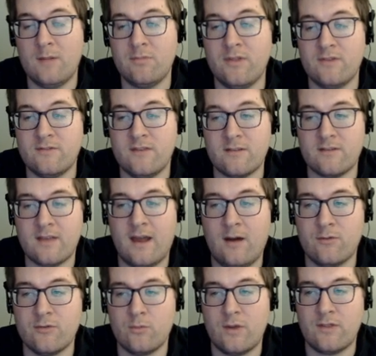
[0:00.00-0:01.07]
this
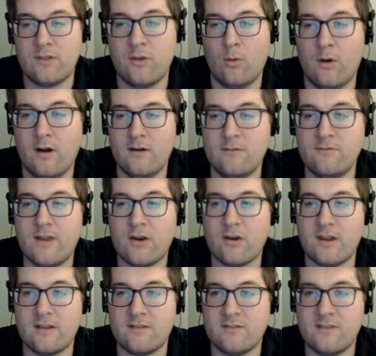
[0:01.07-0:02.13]
discount with your
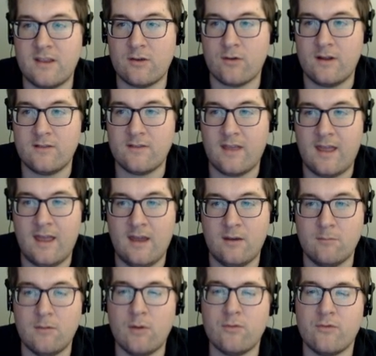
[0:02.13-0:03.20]
various secrets
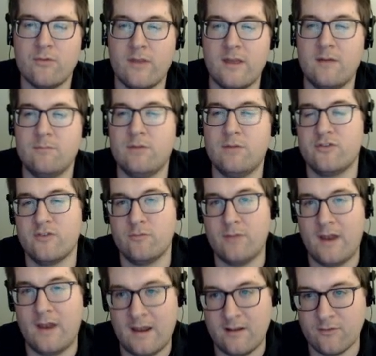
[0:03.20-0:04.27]
and mostly a bunch of
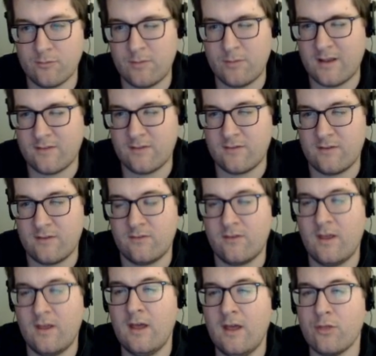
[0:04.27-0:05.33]
bananas, because this is
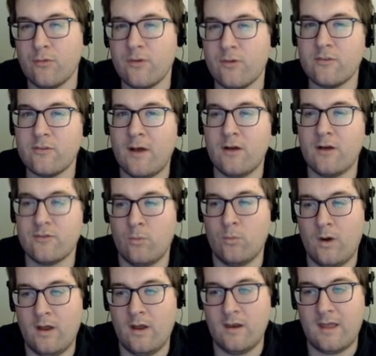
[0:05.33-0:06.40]
3 spells in
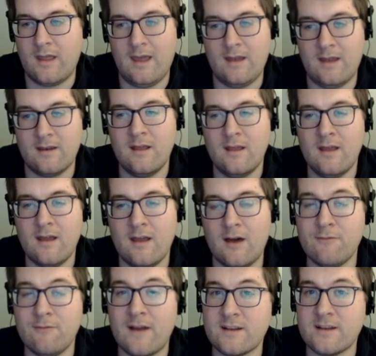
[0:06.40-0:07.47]
one and
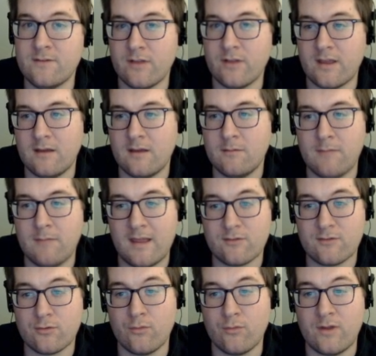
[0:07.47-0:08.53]
effectively makes
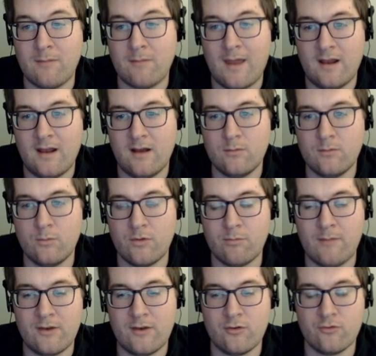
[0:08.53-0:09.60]
3 mana with
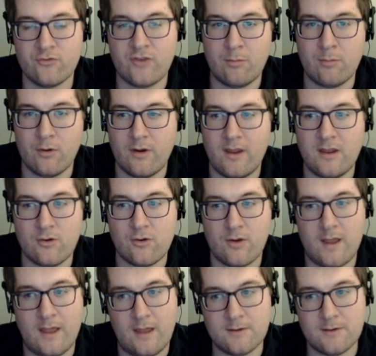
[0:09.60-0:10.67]
Mantle Shaper in your
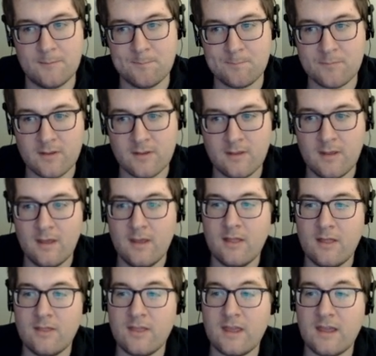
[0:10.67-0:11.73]
hand.
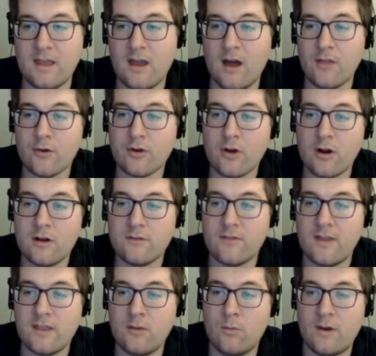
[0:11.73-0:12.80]
The other cards
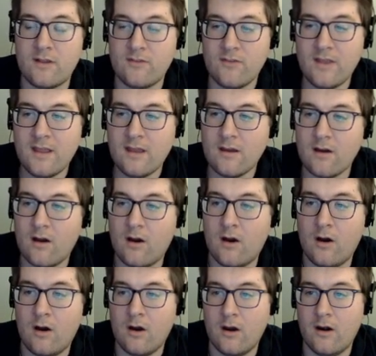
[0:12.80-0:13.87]
that you want to see
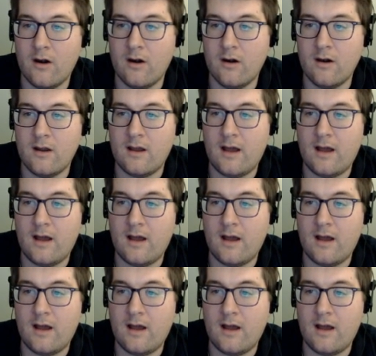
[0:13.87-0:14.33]
are